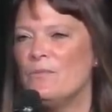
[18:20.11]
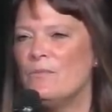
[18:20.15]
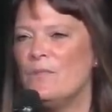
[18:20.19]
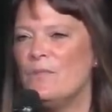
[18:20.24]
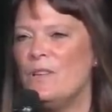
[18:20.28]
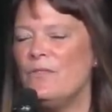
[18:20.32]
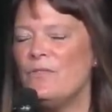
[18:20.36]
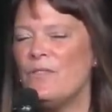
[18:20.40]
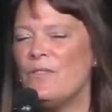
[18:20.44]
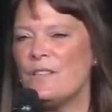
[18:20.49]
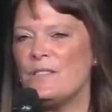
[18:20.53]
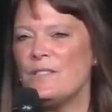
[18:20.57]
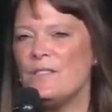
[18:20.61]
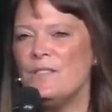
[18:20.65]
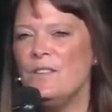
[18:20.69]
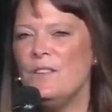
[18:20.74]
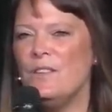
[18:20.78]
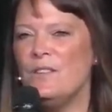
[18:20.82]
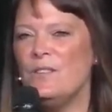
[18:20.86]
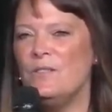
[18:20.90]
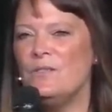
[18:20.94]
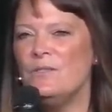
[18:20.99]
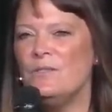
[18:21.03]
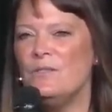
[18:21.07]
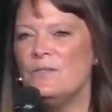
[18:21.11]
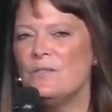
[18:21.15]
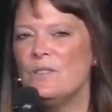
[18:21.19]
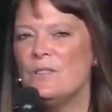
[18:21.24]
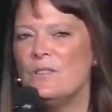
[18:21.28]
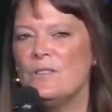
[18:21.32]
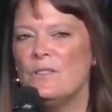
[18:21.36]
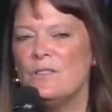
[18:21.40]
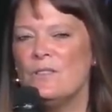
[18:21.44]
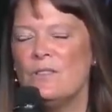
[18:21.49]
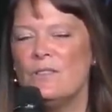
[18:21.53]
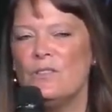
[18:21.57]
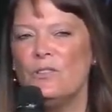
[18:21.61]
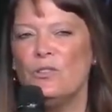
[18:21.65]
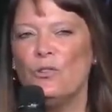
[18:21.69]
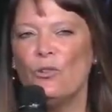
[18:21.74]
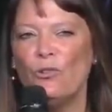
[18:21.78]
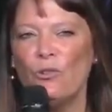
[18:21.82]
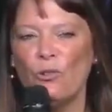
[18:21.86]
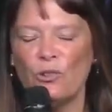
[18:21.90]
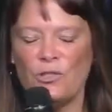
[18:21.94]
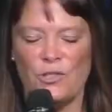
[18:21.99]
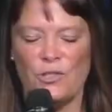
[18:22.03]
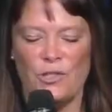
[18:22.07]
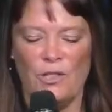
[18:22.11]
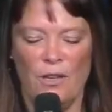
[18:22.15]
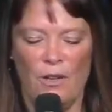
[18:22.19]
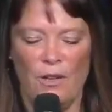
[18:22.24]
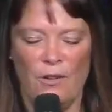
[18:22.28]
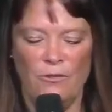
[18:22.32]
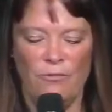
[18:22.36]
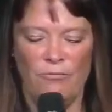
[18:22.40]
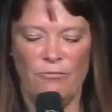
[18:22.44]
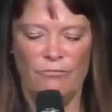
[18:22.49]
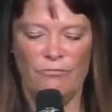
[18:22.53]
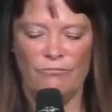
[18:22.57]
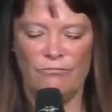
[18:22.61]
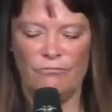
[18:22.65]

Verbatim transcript: If that's you, you're not alone.